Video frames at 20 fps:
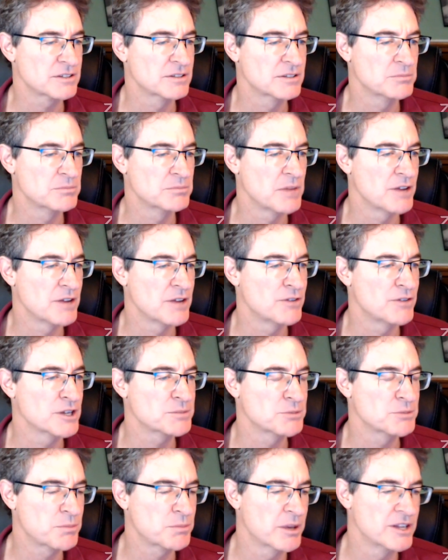my
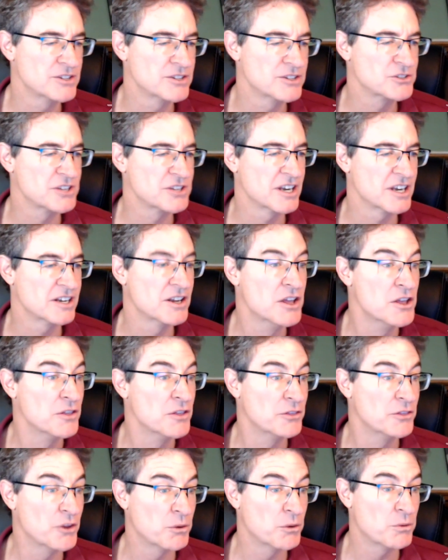Facebook page is saying
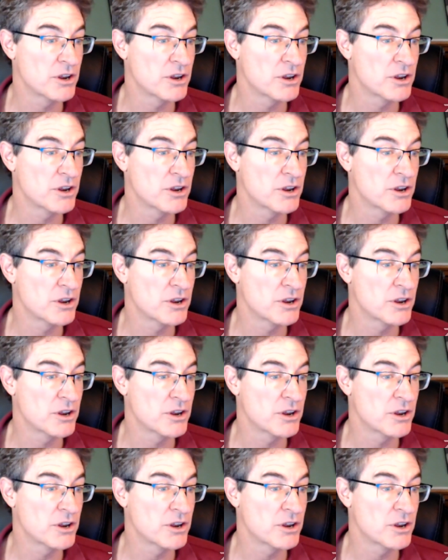that we're